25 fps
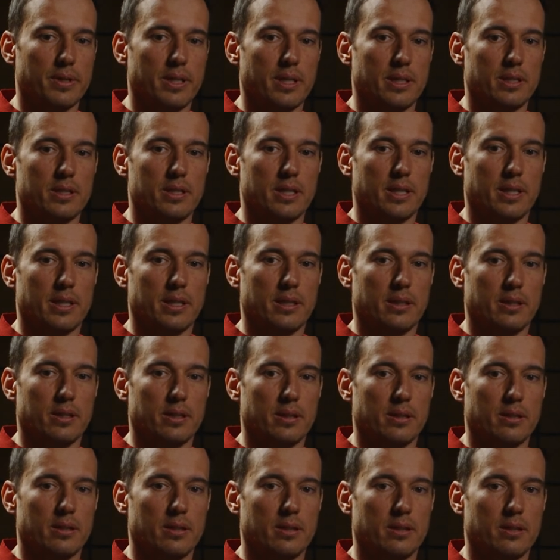kids,
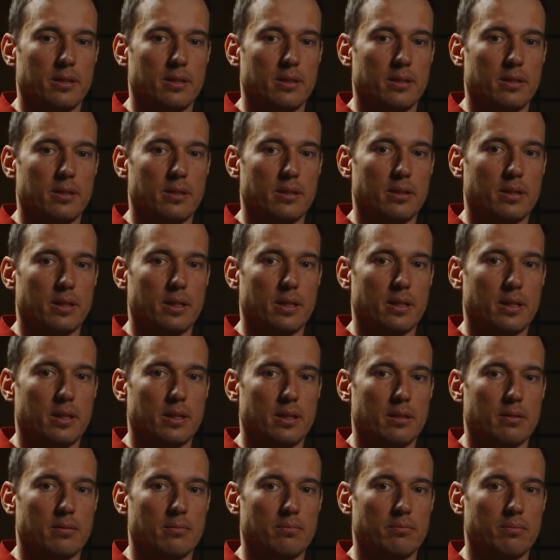and
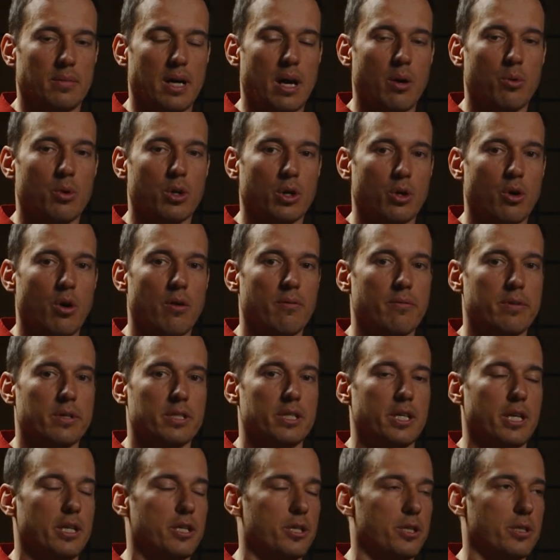our
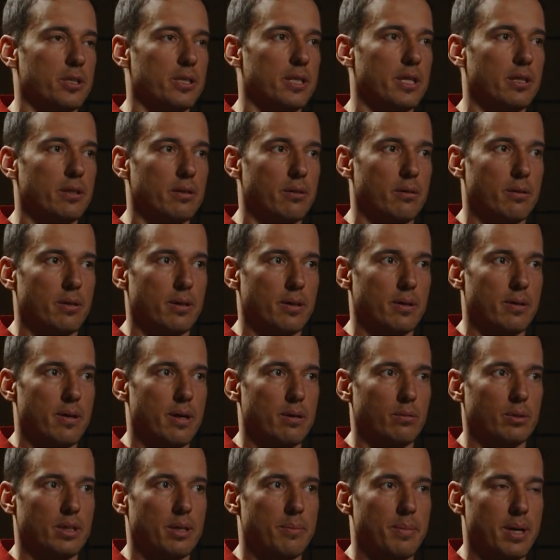conversation center
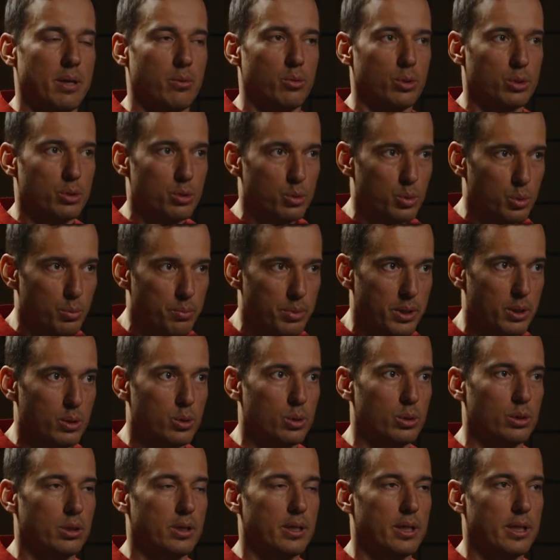around them. I want you to be
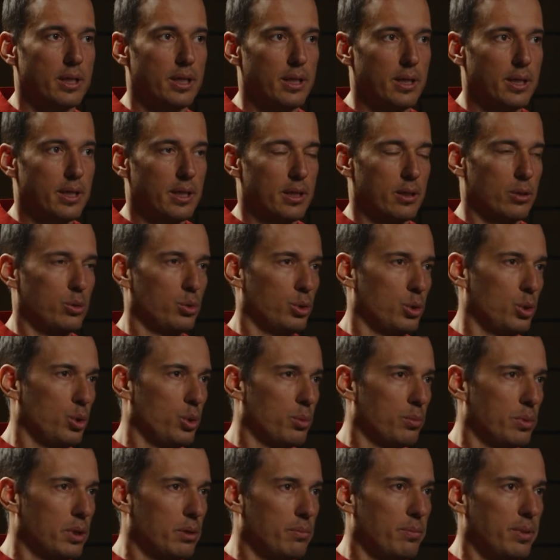good
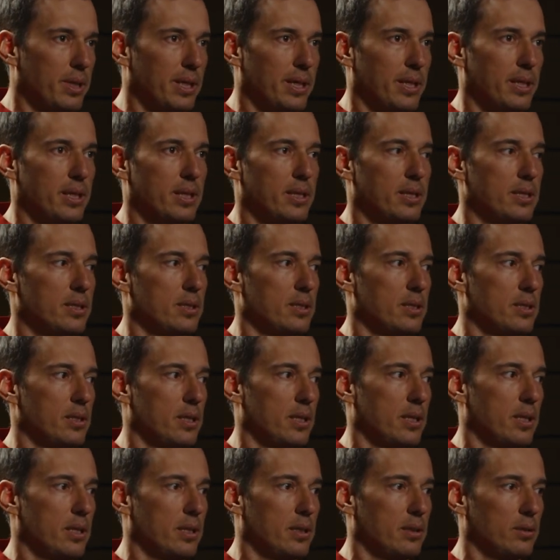human beings,
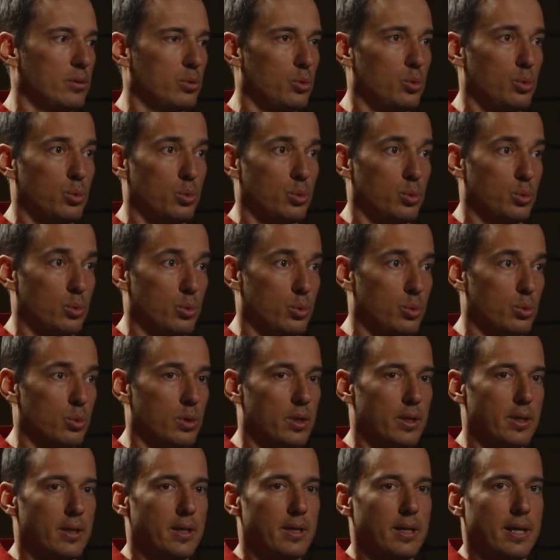
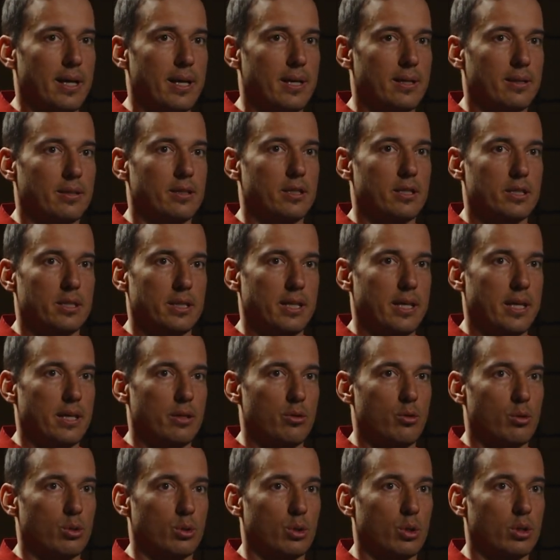to
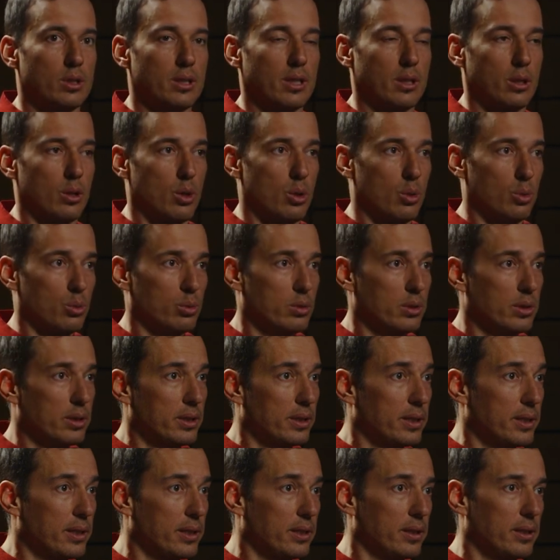understand you're not
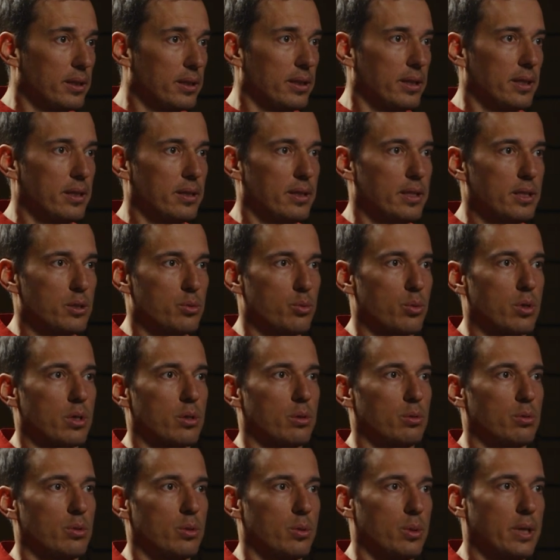alone in this
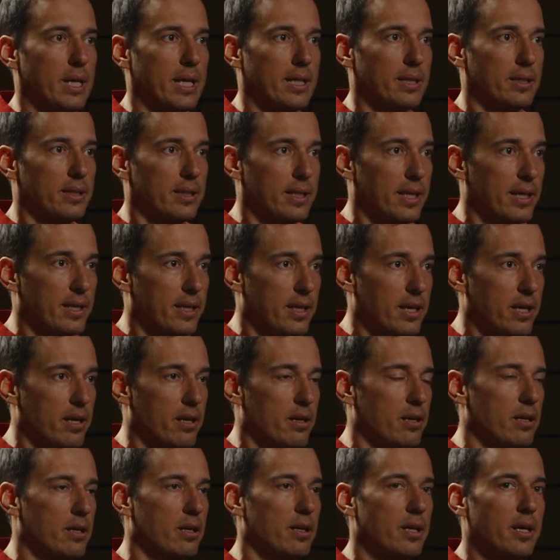world. You gotta take
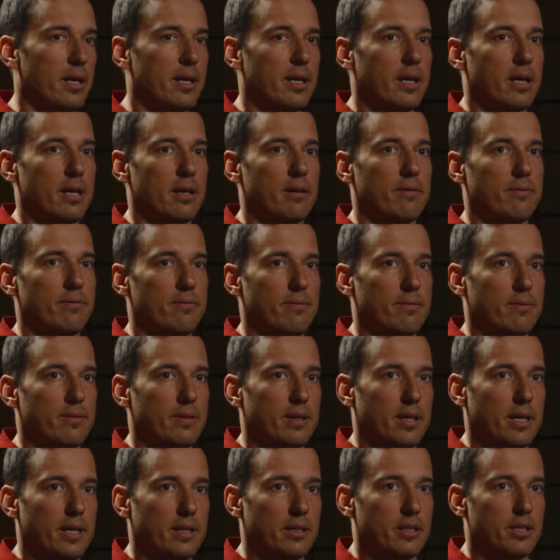care of
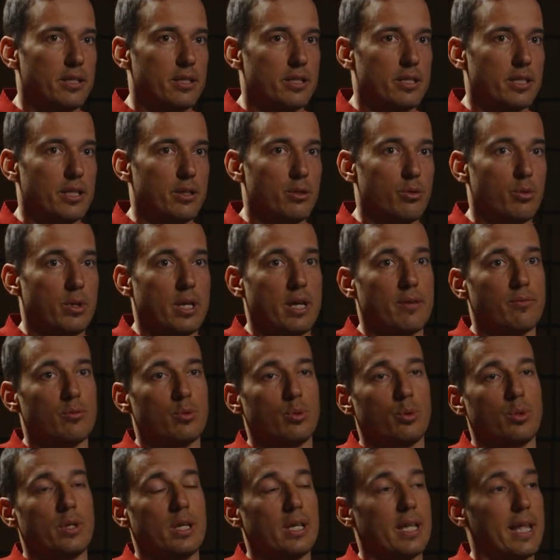others and you have
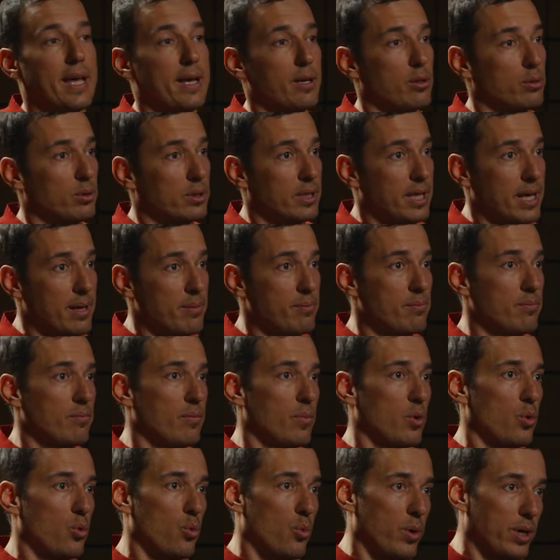to rely on
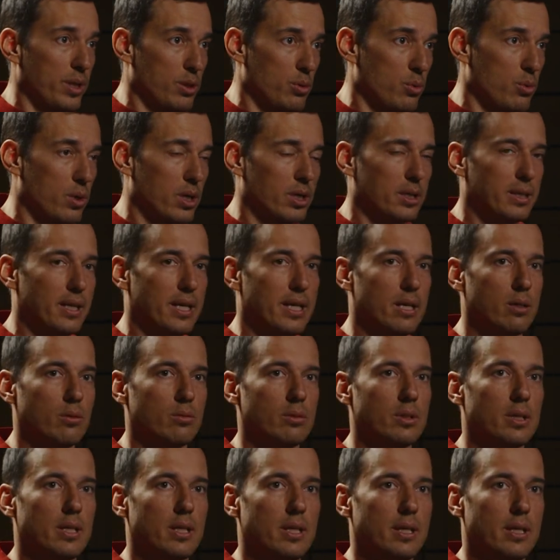them when you are
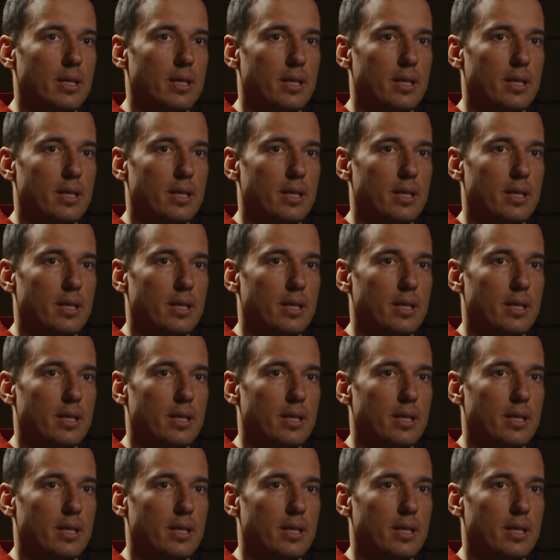down,